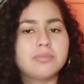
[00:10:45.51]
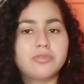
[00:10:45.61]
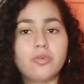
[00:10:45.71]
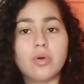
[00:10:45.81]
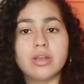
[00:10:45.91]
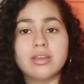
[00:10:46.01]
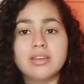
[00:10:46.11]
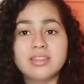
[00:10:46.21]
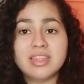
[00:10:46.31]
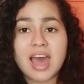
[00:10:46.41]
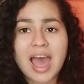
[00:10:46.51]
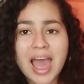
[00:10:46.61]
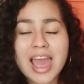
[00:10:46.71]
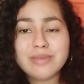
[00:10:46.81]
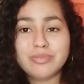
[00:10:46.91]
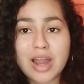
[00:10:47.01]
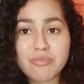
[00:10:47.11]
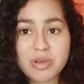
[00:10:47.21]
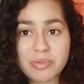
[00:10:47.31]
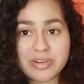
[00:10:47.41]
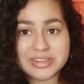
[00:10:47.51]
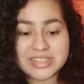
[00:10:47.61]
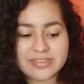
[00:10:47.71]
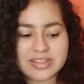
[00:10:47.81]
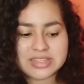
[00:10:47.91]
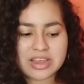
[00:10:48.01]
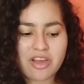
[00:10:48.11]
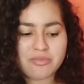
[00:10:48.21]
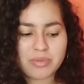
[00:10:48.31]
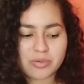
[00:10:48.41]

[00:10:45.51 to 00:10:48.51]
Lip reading: before, the high primary productivity of